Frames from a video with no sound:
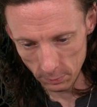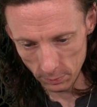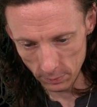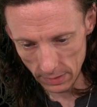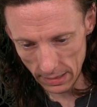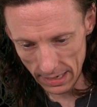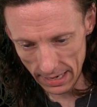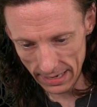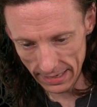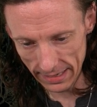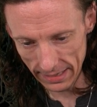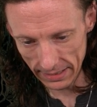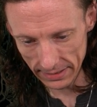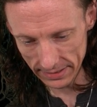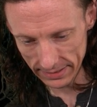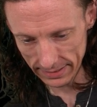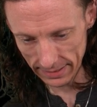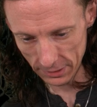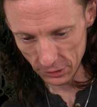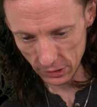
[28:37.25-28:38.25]

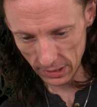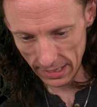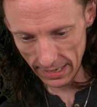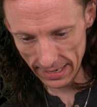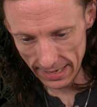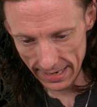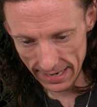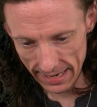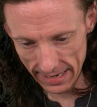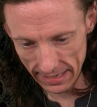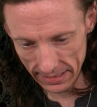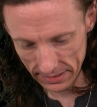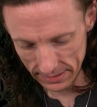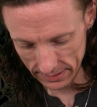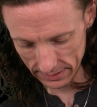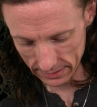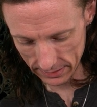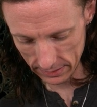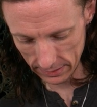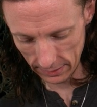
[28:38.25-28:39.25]

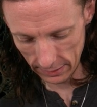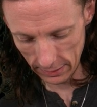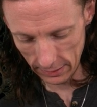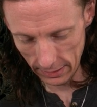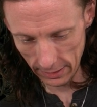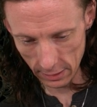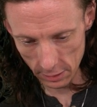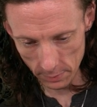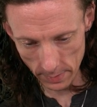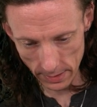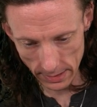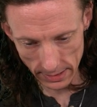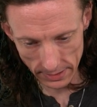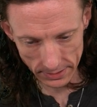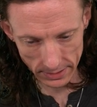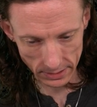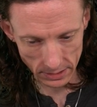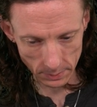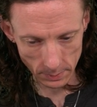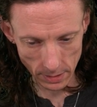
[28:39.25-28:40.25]
IS-IS, intermediate
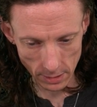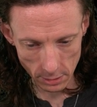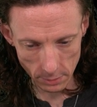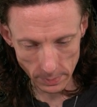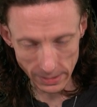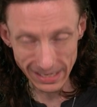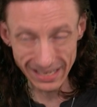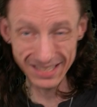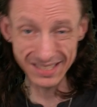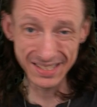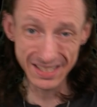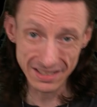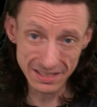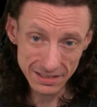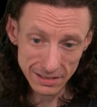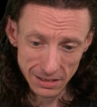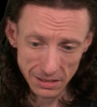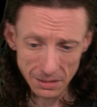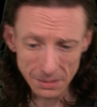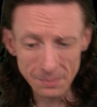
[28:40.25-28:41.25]

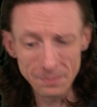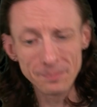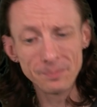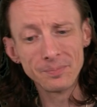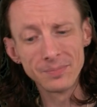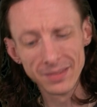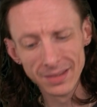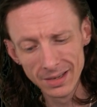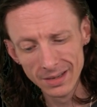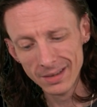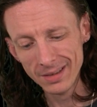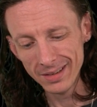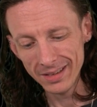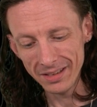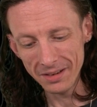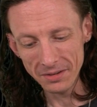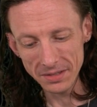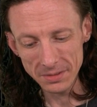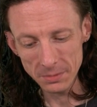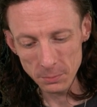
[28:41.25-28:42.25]
system. You know,
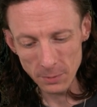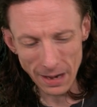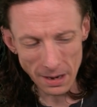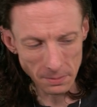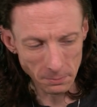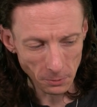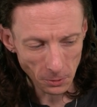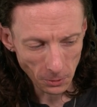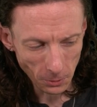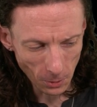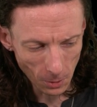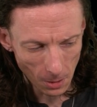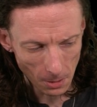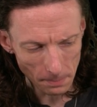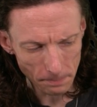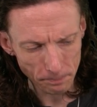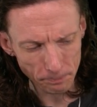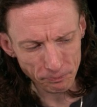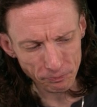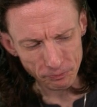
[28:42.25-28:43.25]
it's a routing protocol.
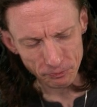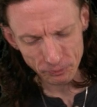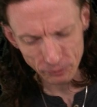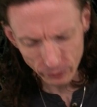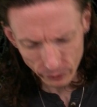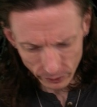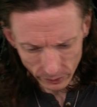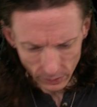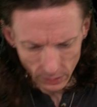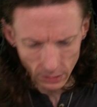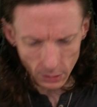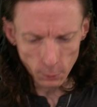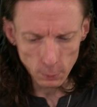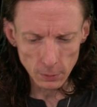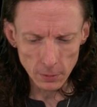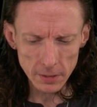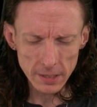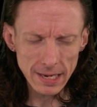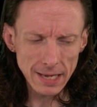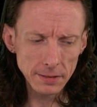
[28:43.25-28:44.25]
We
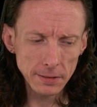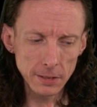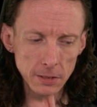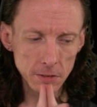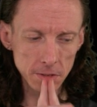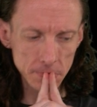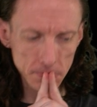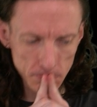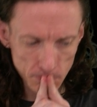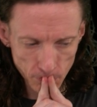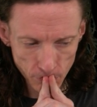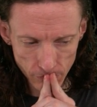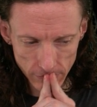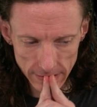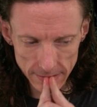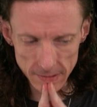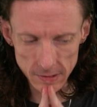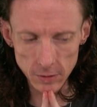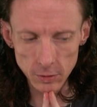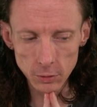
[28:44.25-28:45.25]
already got those.
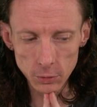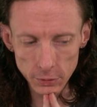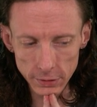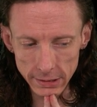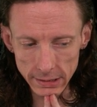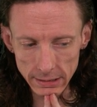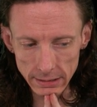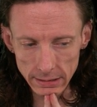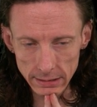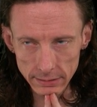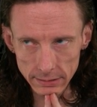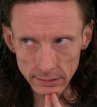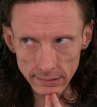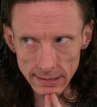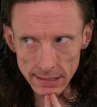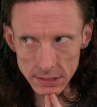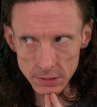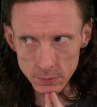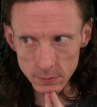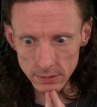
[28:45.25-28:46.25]
So the
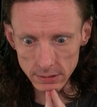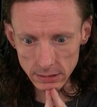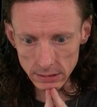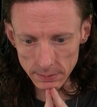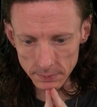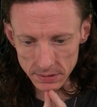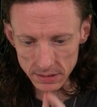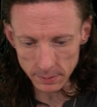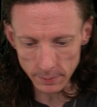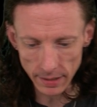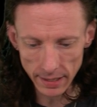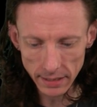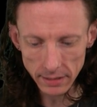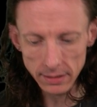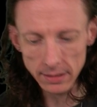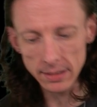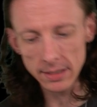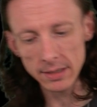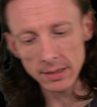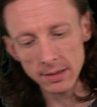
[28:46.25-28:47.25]
last one that comes to mind
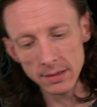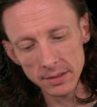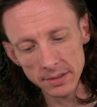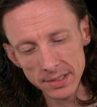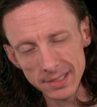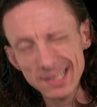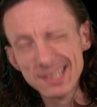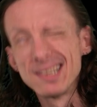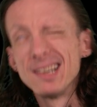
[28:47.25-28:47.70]
is